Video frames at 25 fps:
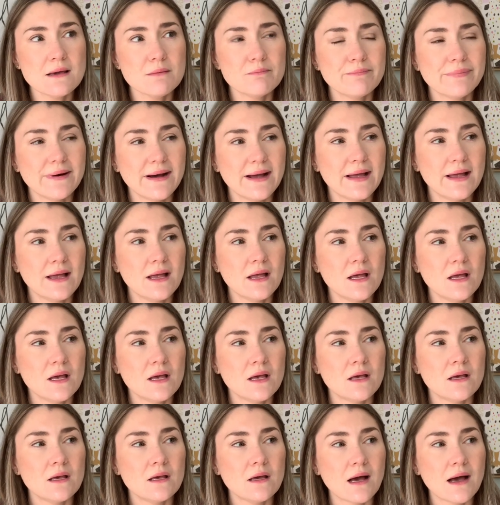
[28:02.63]
but
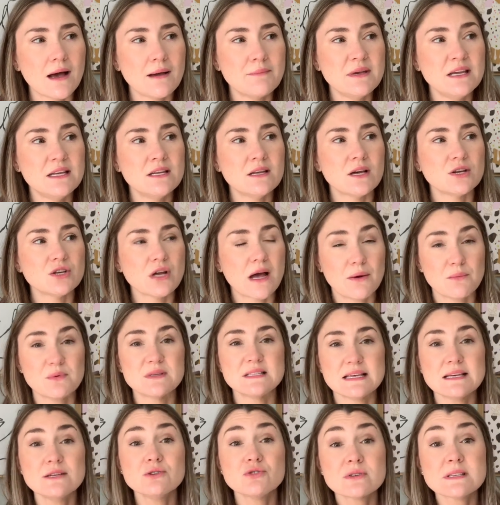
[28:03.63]
I mean, I was
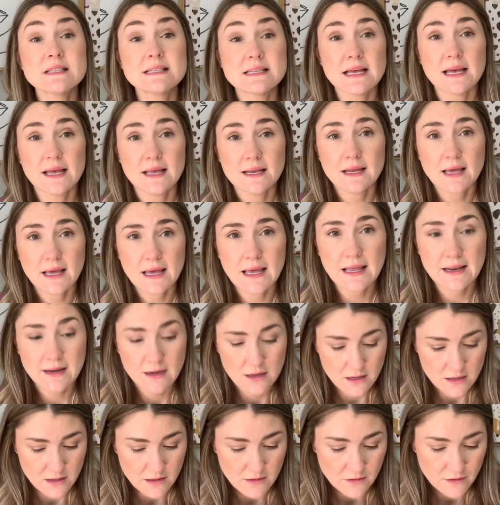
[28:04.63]
interested
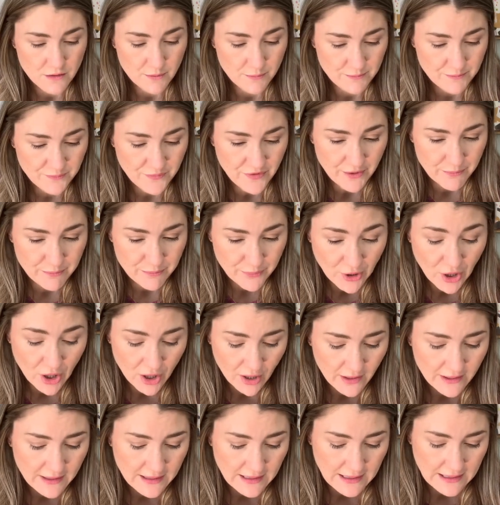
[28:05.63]
in the, the
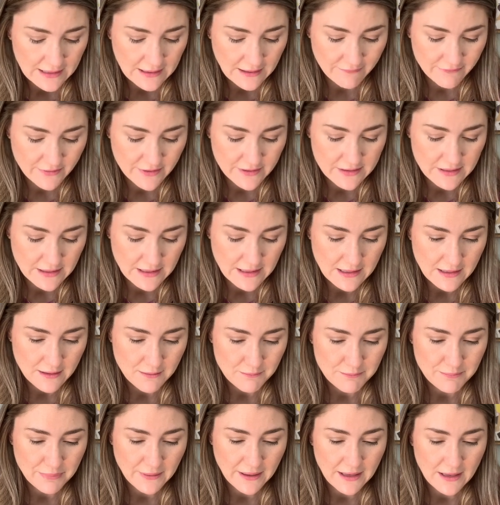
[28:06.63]
book and everything,
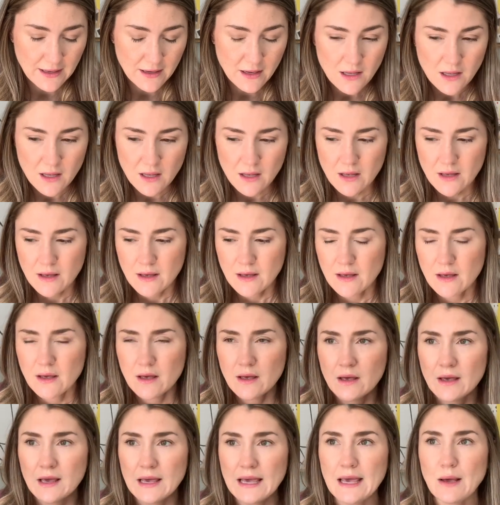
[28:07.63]
but
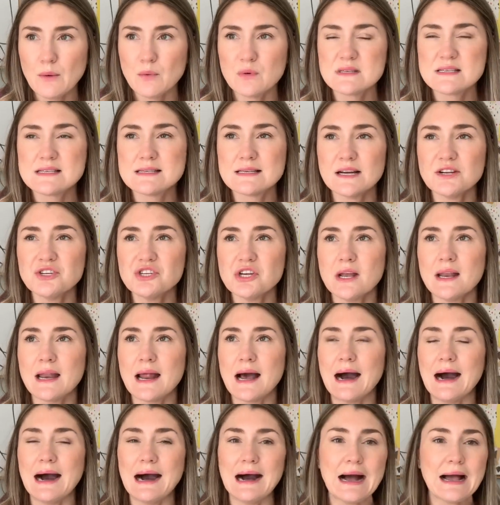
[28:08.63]
it was such an
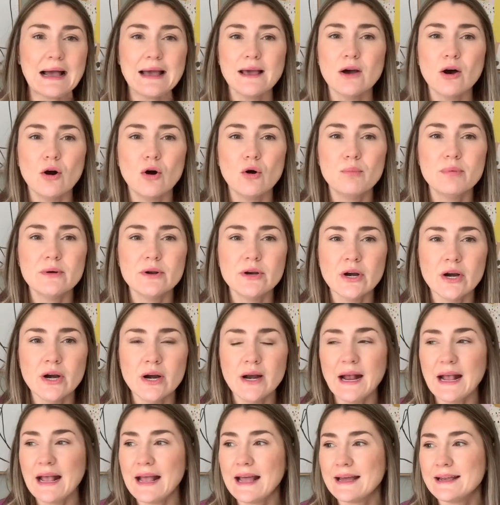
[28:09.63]
eye
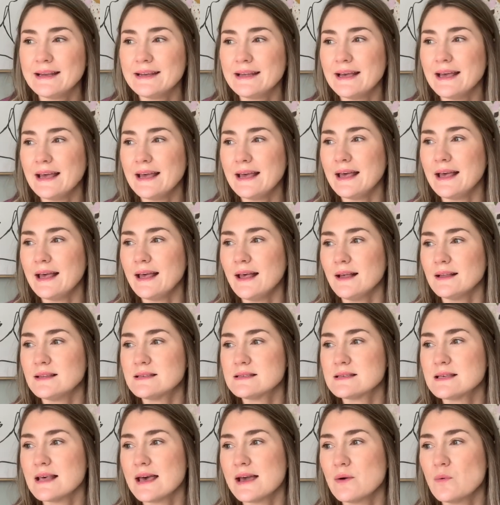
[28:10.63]
opener. And
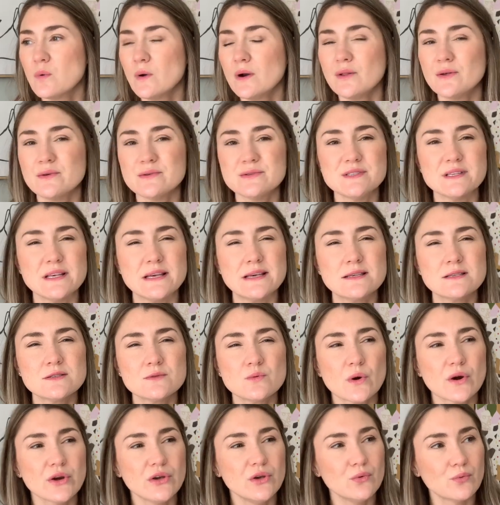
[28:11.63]
it's like one of those things
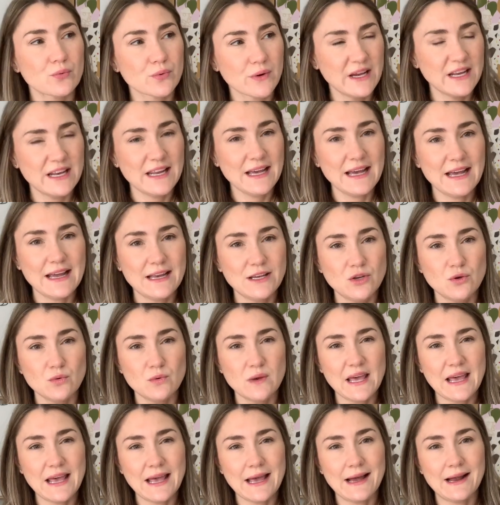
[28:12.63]
where you read it and you
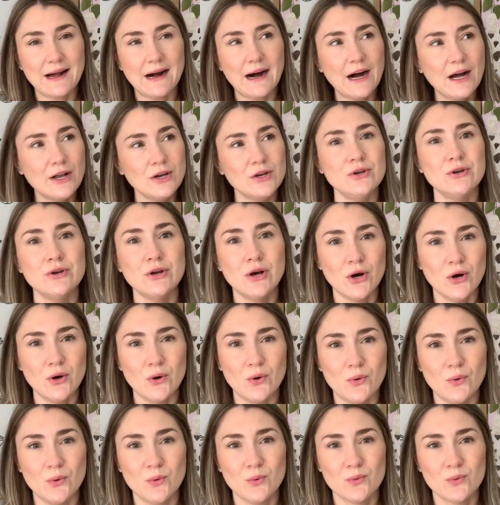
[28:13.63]
can't unknow